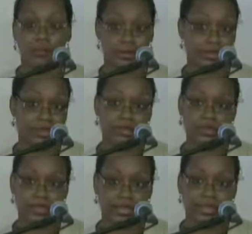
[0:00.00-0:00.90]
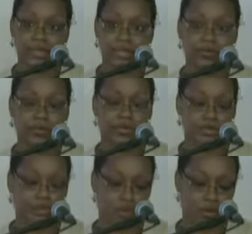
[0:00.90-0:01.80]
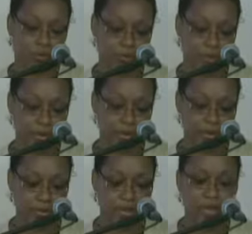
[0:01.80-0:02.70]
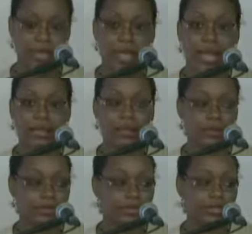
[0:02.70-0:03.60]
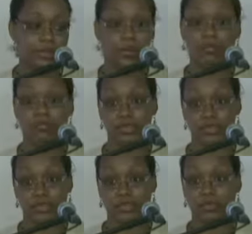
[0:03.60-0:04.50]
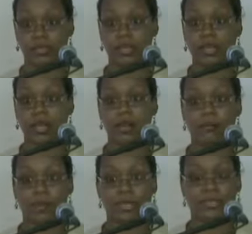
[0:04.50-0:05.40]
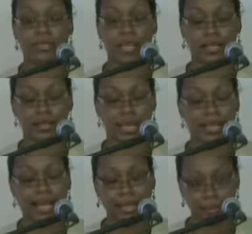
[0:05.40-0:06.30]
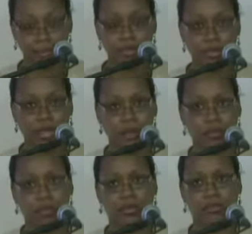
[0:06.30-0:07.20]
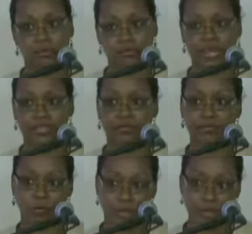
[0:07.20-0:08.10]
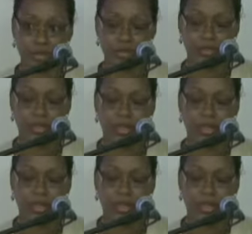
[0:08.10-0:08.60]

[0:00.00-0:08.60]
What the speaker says: skills, key within the law program as well. And I would say as well, reading. And I added on that one in reflection for this